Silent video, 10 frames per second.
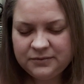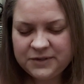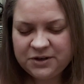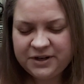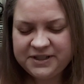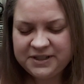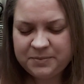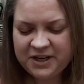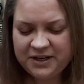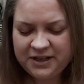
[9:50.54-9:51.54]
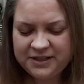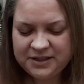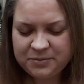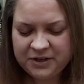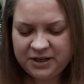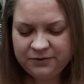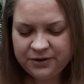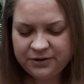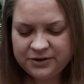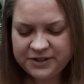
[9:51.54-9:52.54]
Sorry, it's expanding. He's explaining
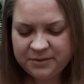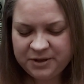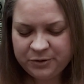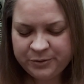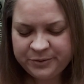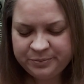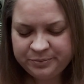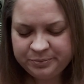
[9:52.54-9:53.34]
further. Just give me a moment.